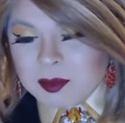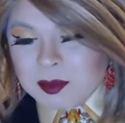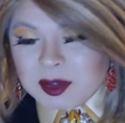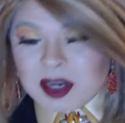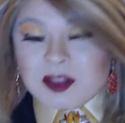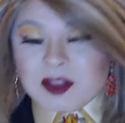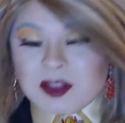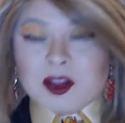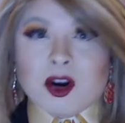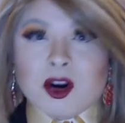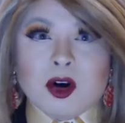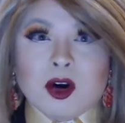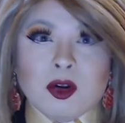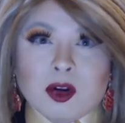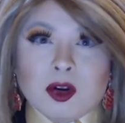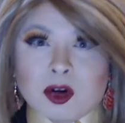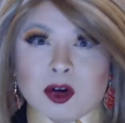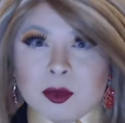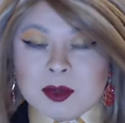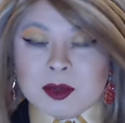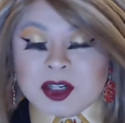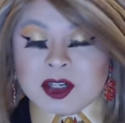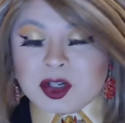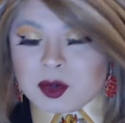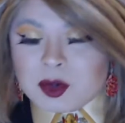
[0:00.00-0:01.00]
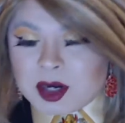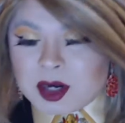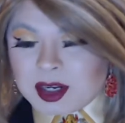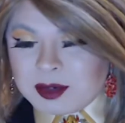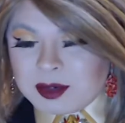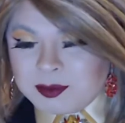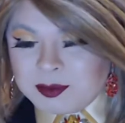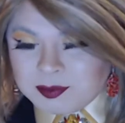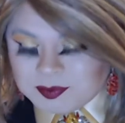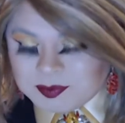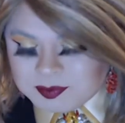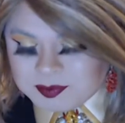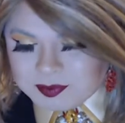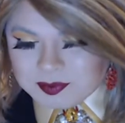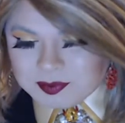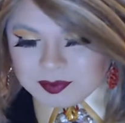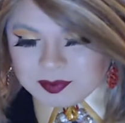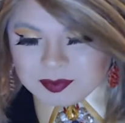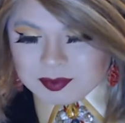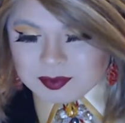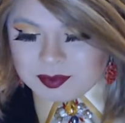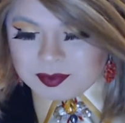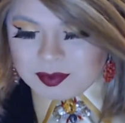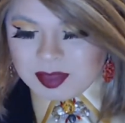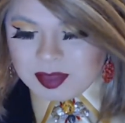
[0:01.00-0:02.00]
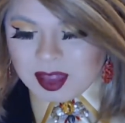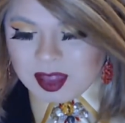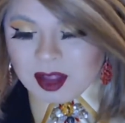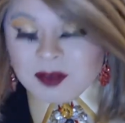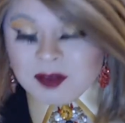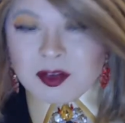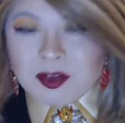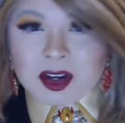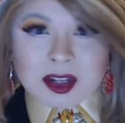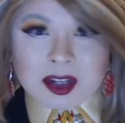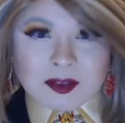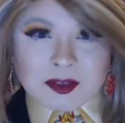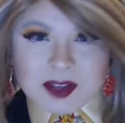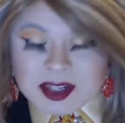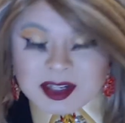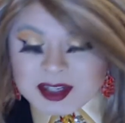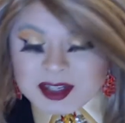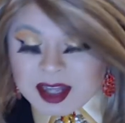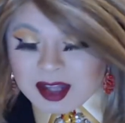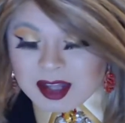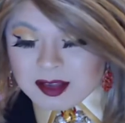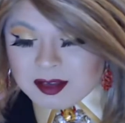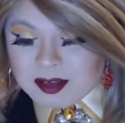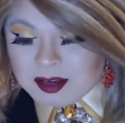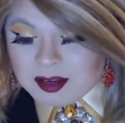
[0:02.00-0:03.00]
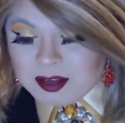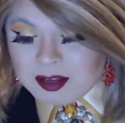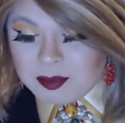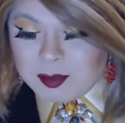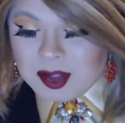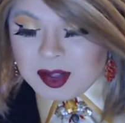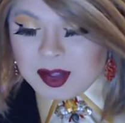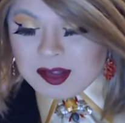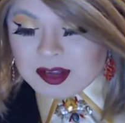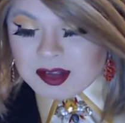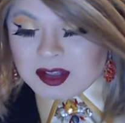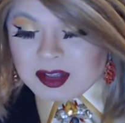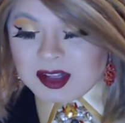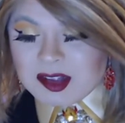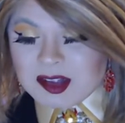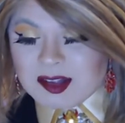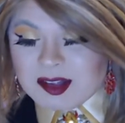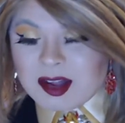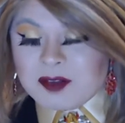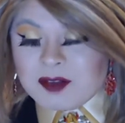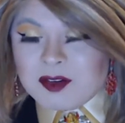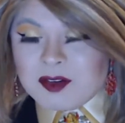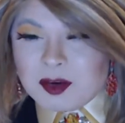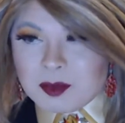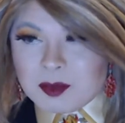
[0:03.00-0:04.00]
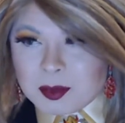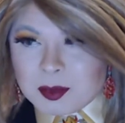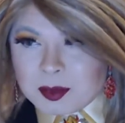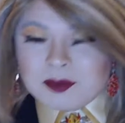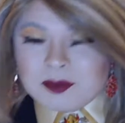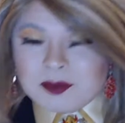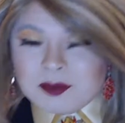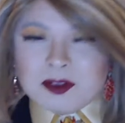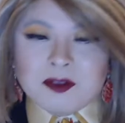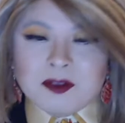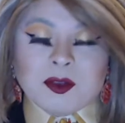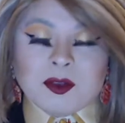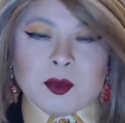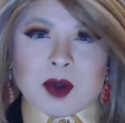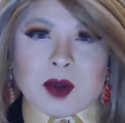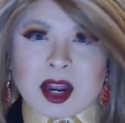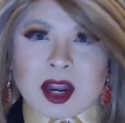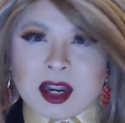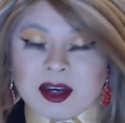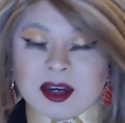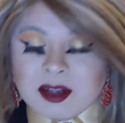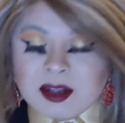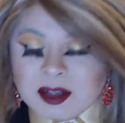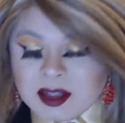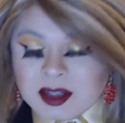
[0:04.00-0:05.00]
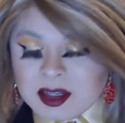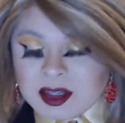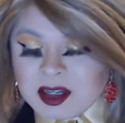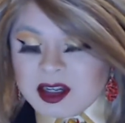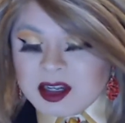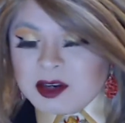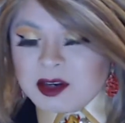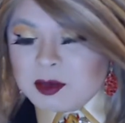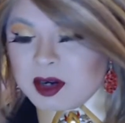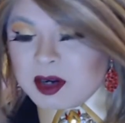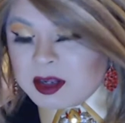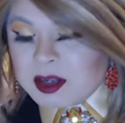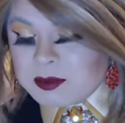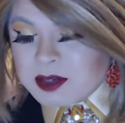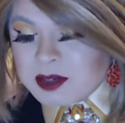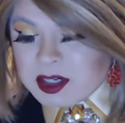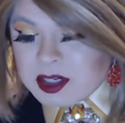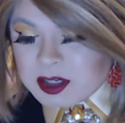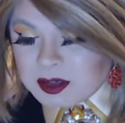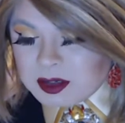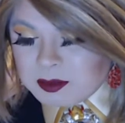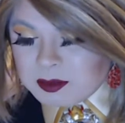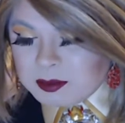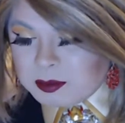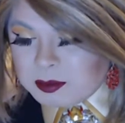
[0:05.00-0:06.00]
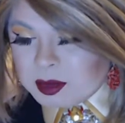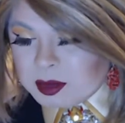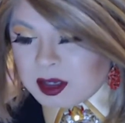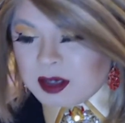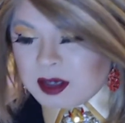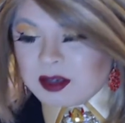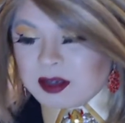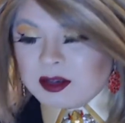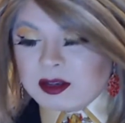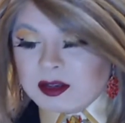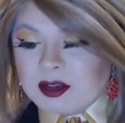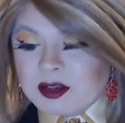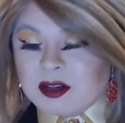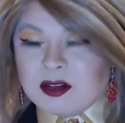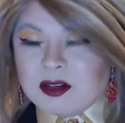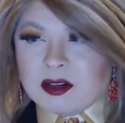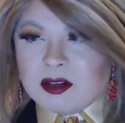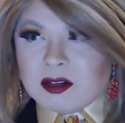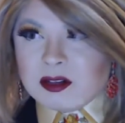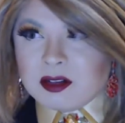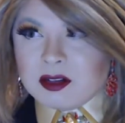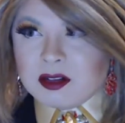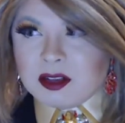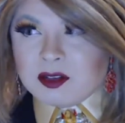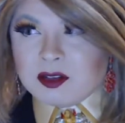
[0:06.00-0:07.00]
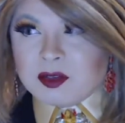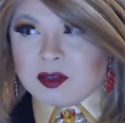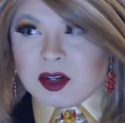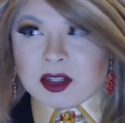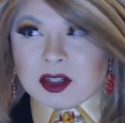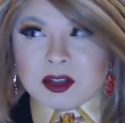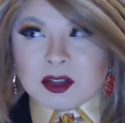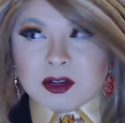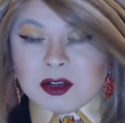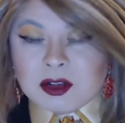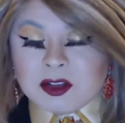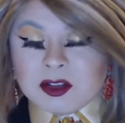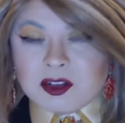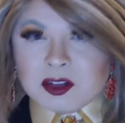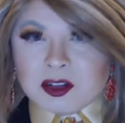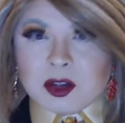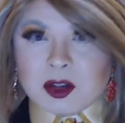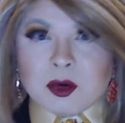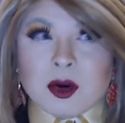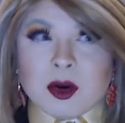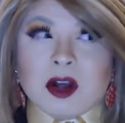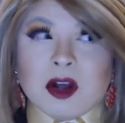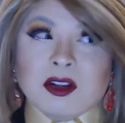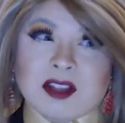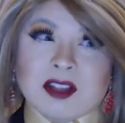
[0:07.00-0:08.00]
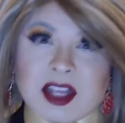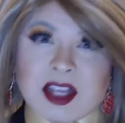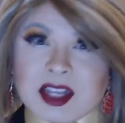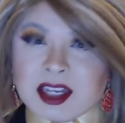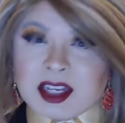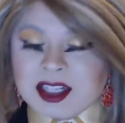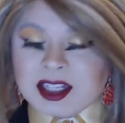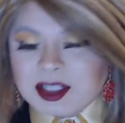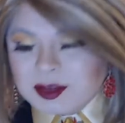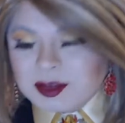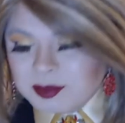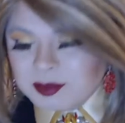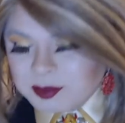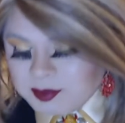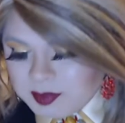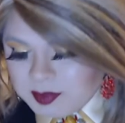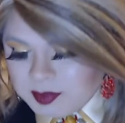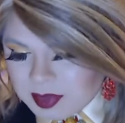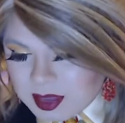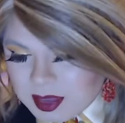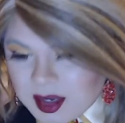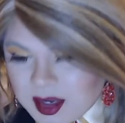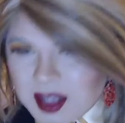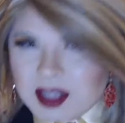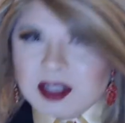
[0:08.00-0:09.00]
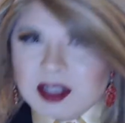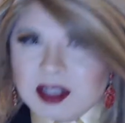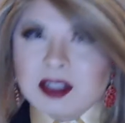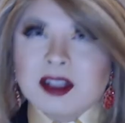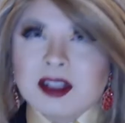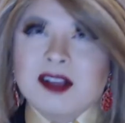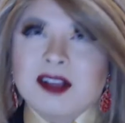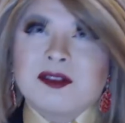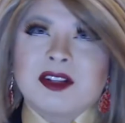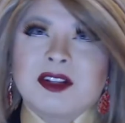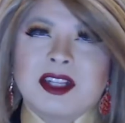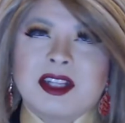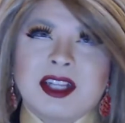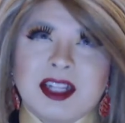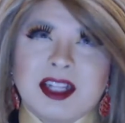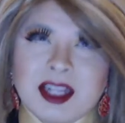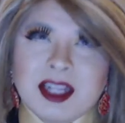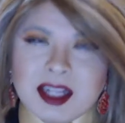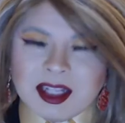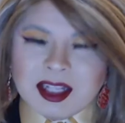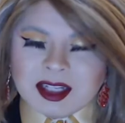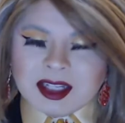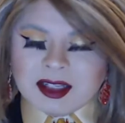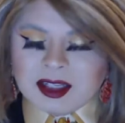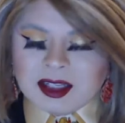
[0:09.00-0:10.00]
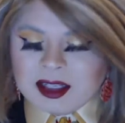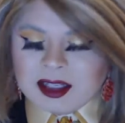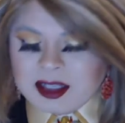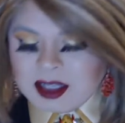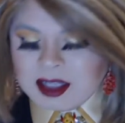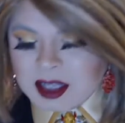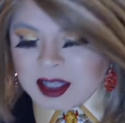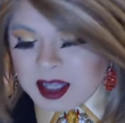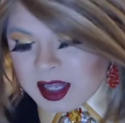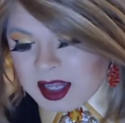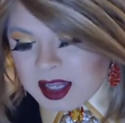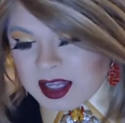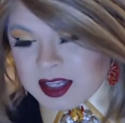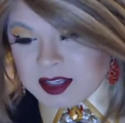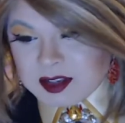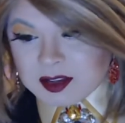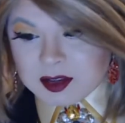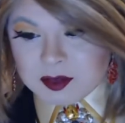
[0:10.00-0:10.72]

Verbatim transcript: yeah, the Karl Urban Dredd, fucking fantastic. It's basically a sci-fi ripoff of The Raid, Redemption, but it's fucking good, so I'll take it. And the lovely Lena Headey is the